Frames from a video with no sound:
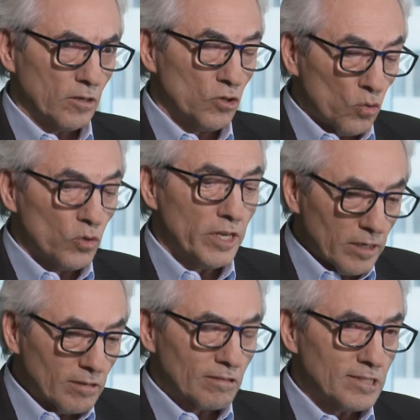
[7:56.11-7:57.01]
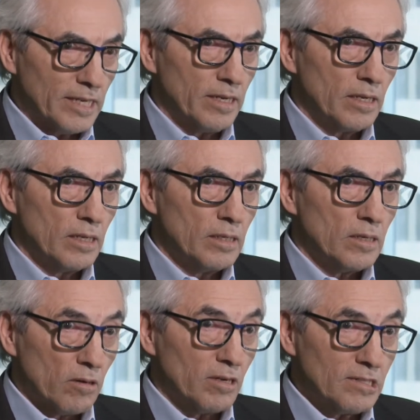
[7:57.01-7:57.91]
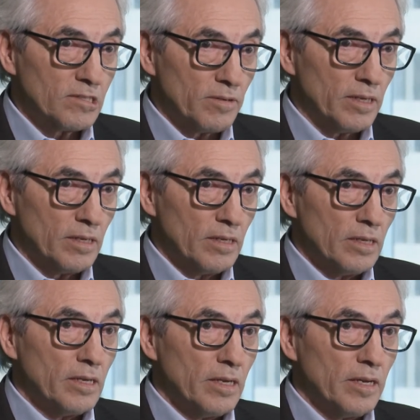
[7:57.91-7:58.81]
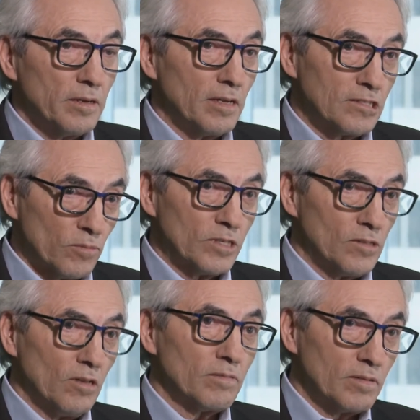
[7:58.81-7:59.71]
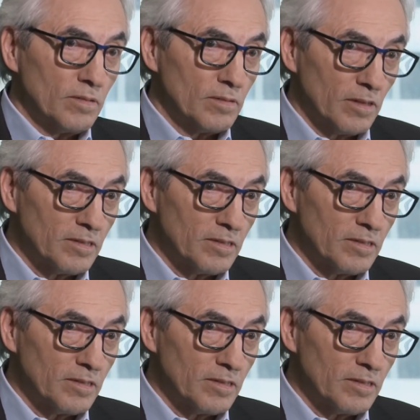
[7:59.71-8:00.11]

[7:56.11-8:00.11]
knowing and understanding our history. And as a result, the